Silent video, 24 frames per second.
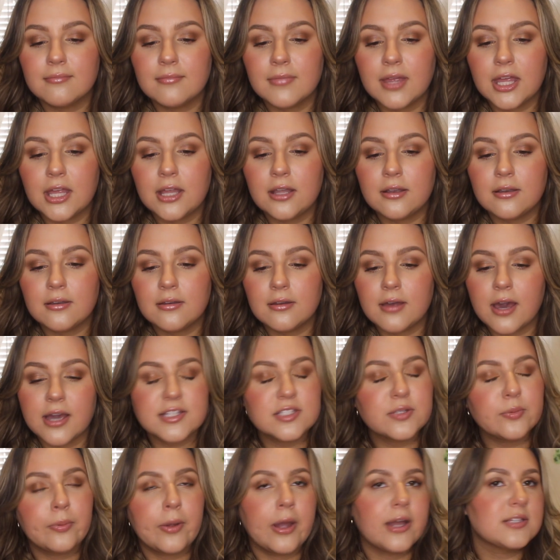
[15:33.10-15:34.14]
And I
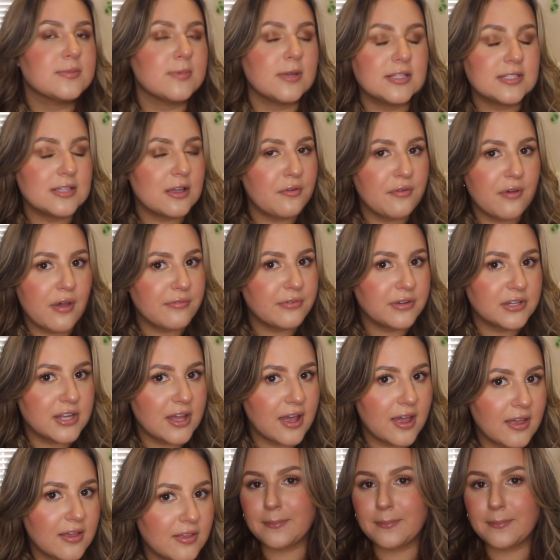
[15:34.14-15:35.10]
surprise myself every day.